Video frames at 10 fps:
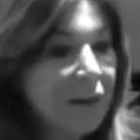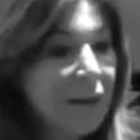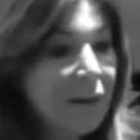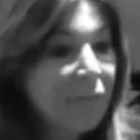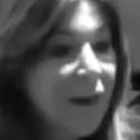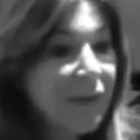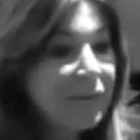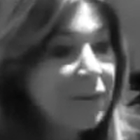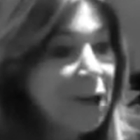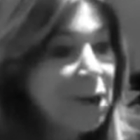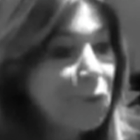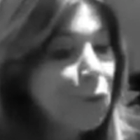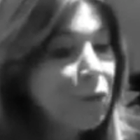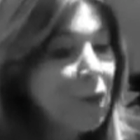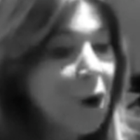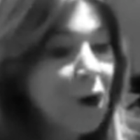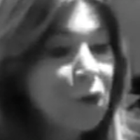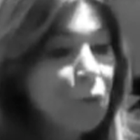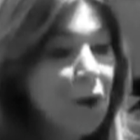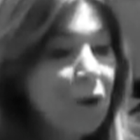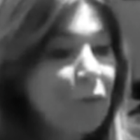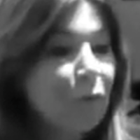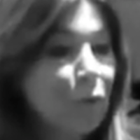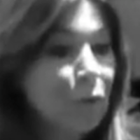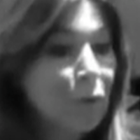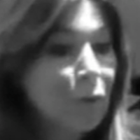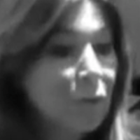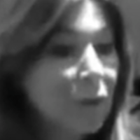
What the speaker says: In fact, it does all the hard work for you,